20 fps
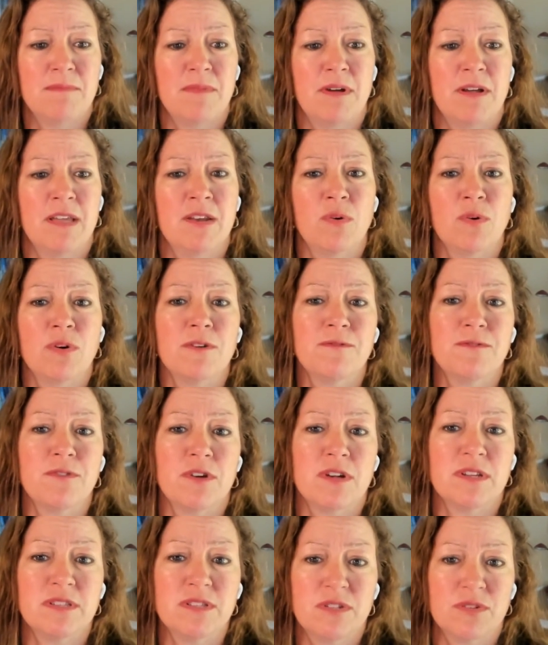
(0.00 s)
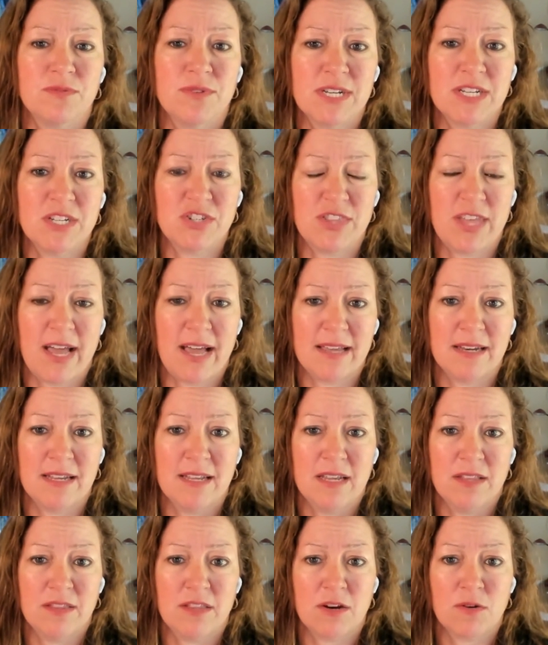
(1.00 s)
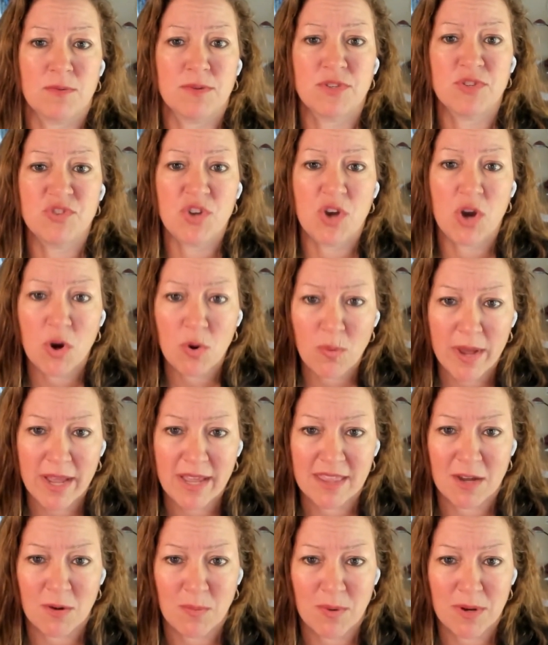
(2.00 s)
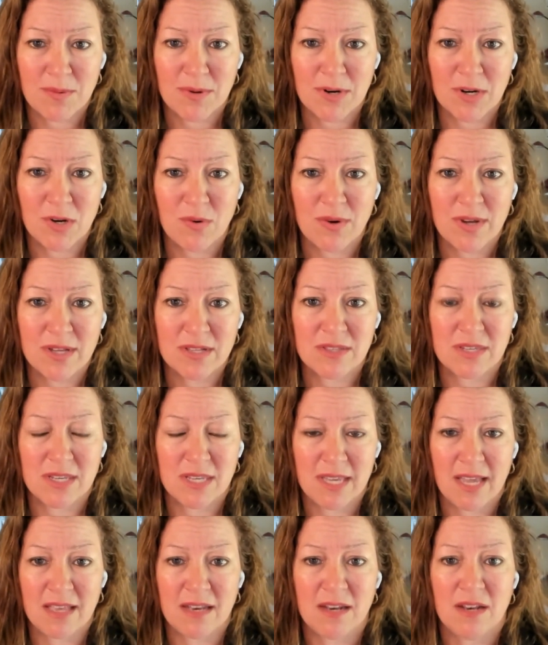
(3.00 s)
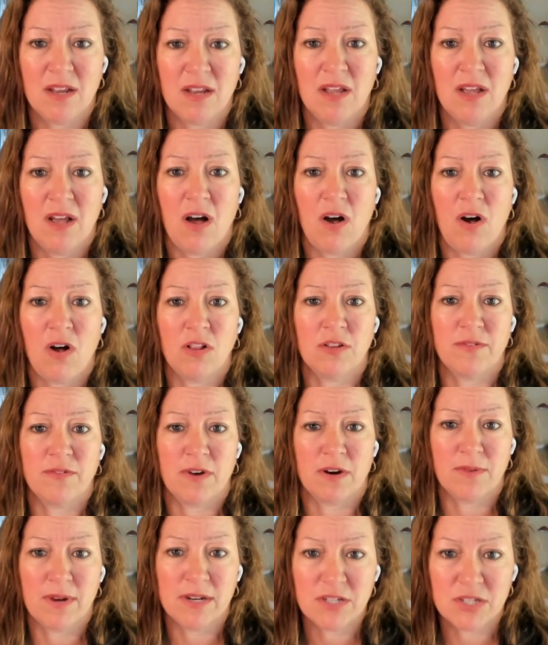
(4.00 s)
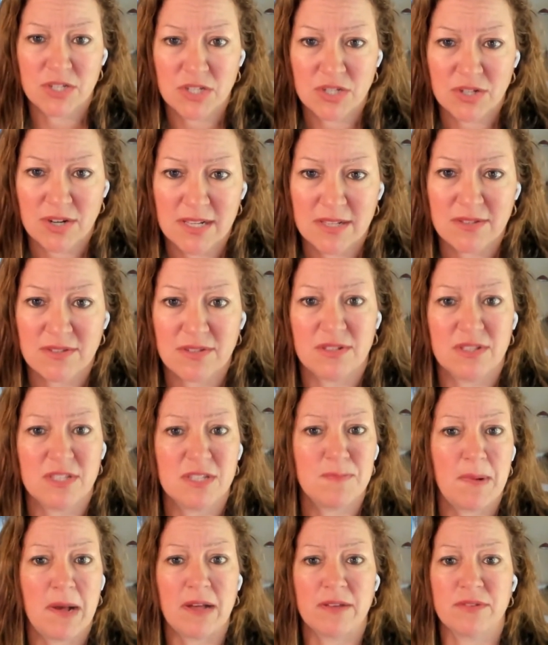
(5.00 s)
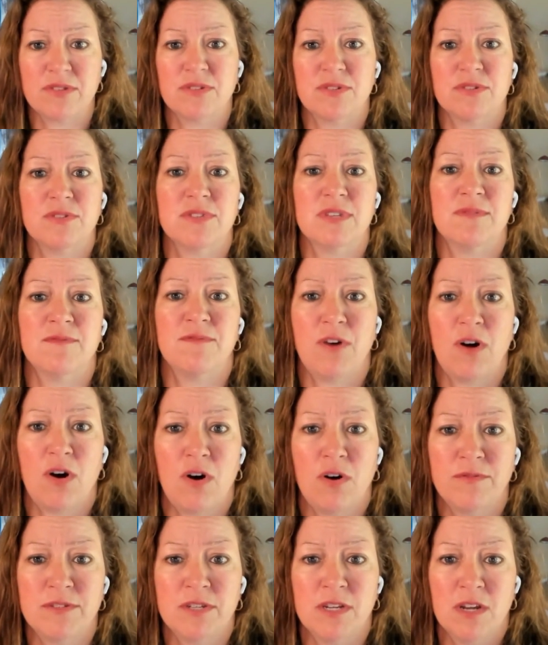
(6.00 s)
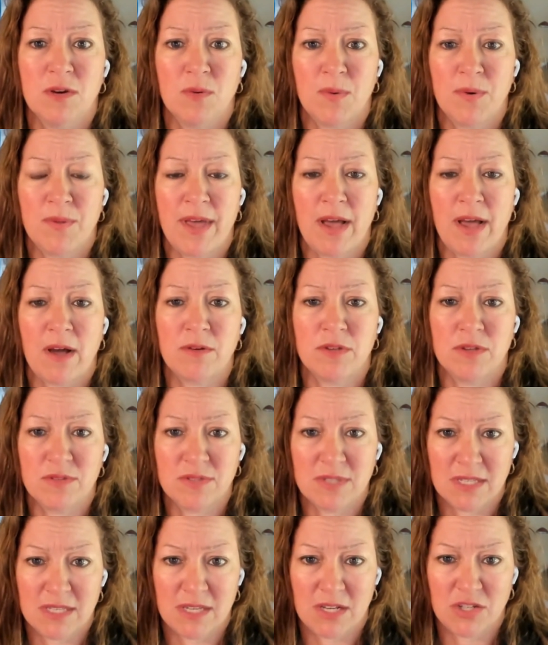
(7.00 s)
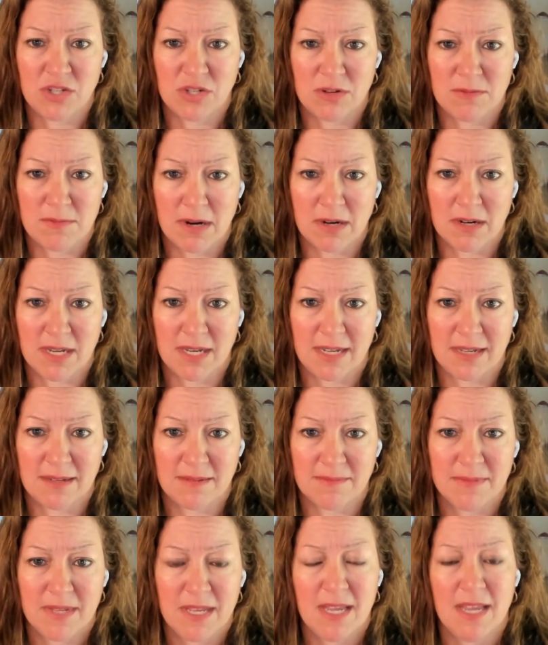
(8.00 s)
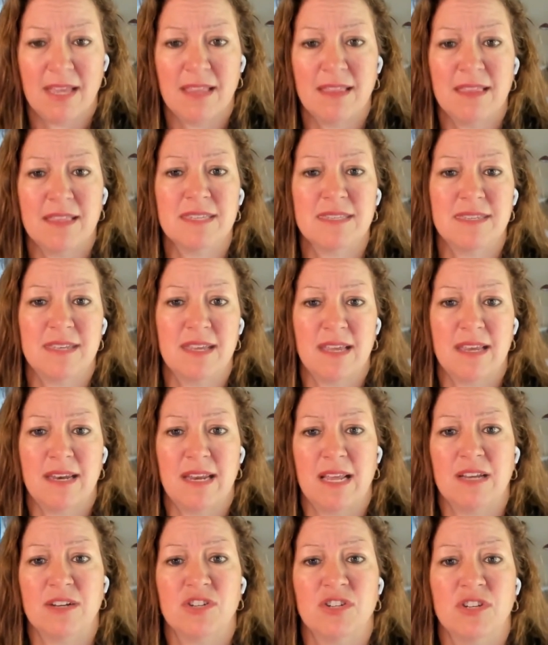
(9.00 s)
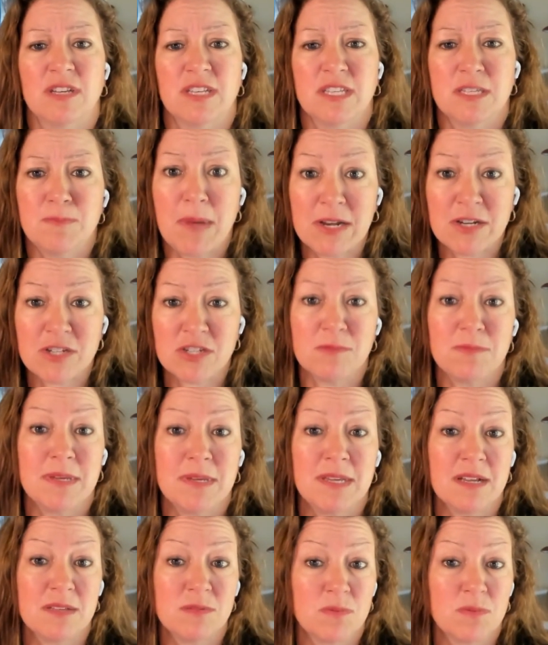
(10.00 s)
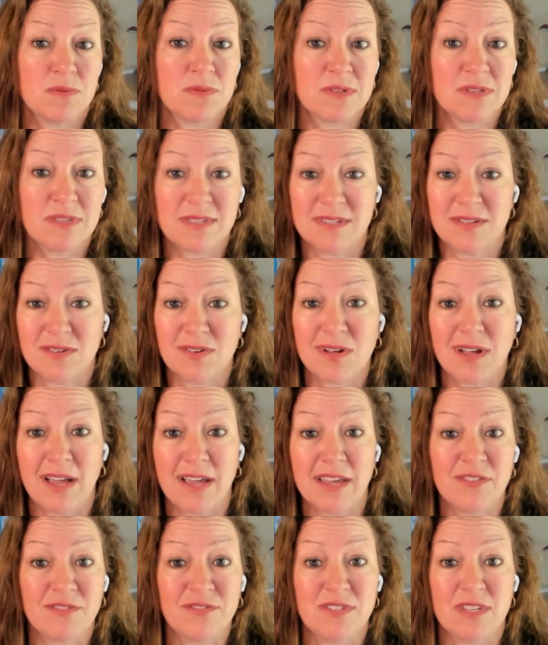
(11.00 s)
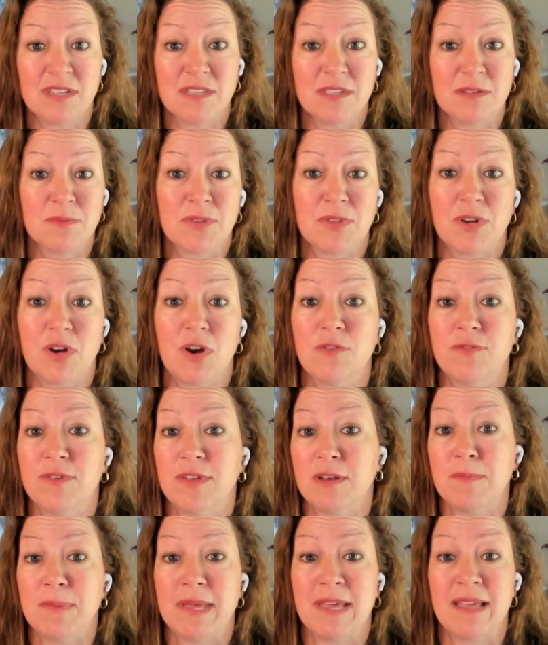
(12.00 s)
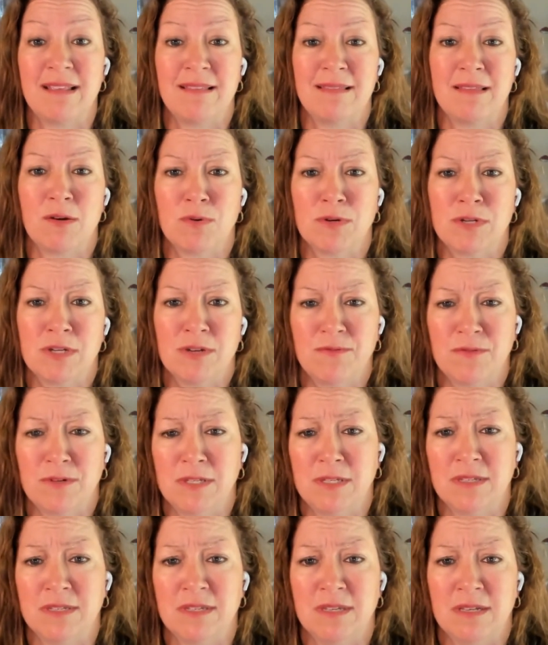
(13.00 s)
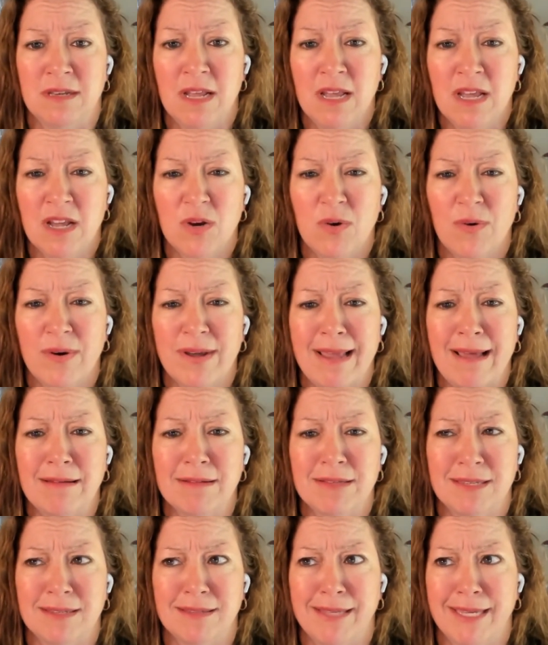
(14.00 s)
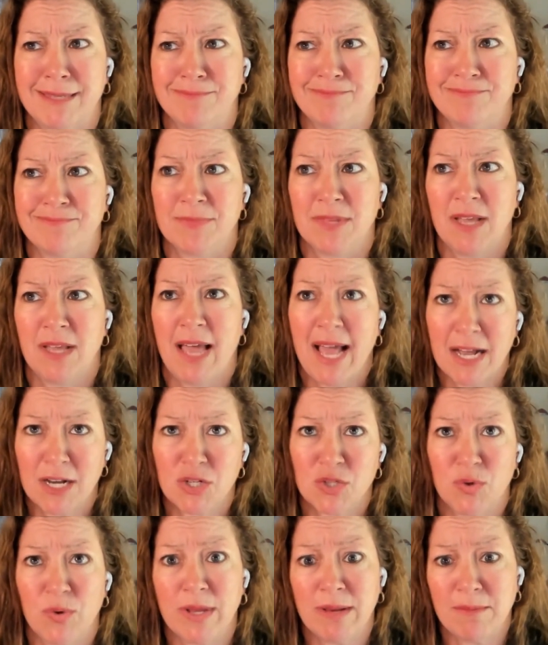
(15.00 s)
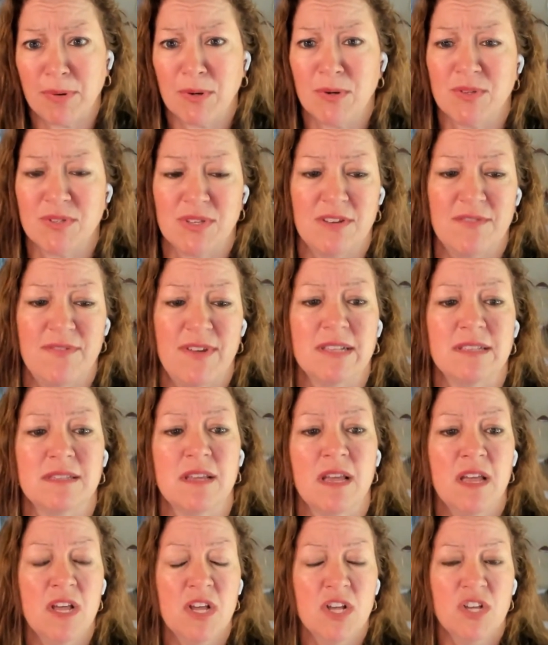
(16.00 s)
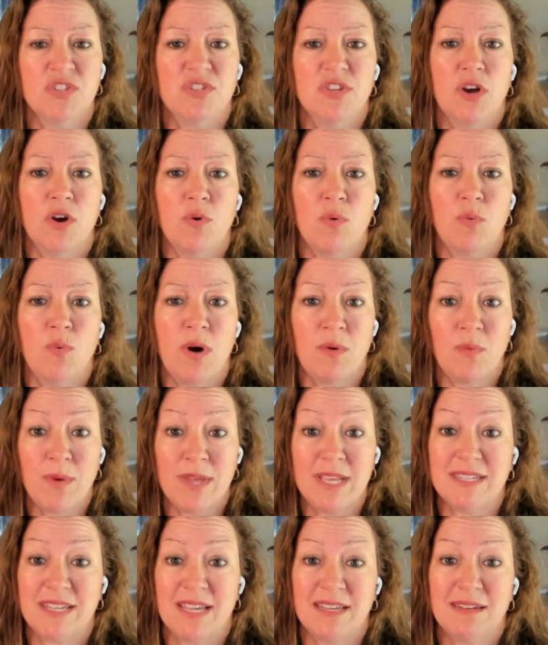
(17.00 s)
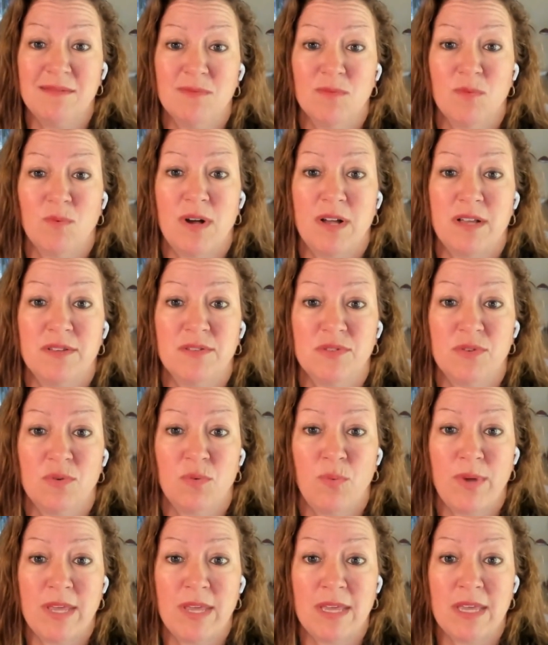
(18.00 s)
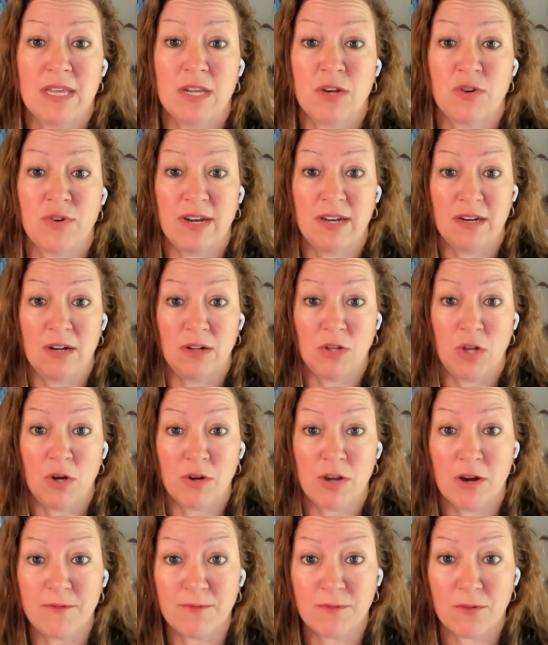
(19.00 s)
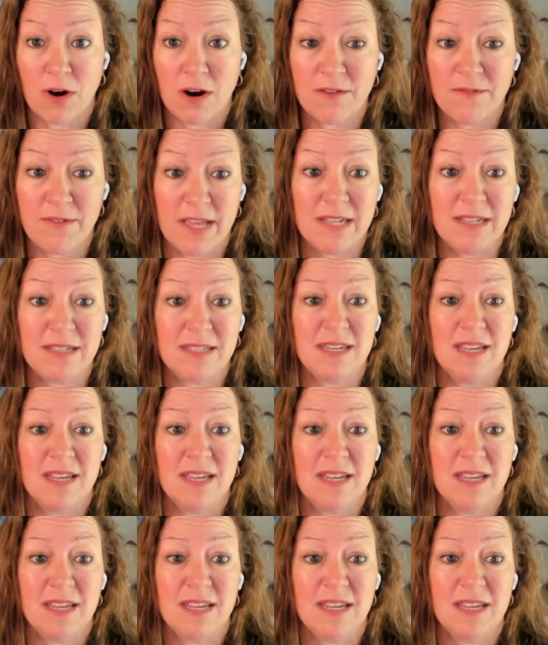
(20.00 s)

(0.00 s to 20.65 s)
In order for us to reach that, there was no way that we were going to get all of our registrants and sponsors involved without using digital marketing in this day and age, especially because still kind of dealing with COVID a bit and there were differences in going out to like actual in-person events. So what we did was we created a logo for our event.